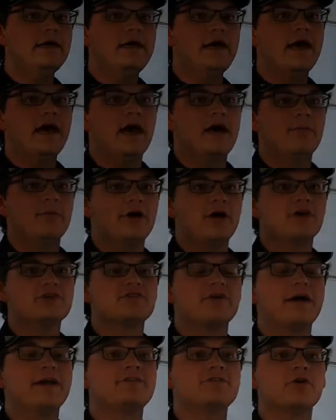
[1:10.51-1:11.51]
but it also
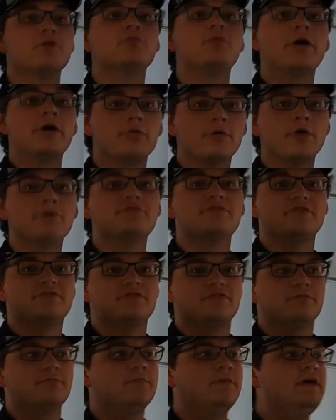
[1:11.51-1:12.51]
had its own railroad
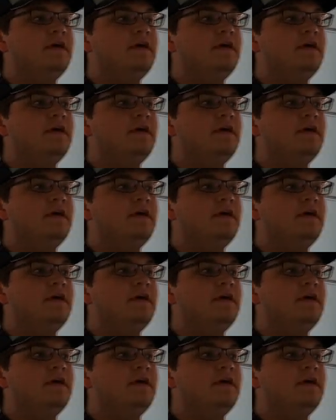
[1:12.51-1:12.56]
system.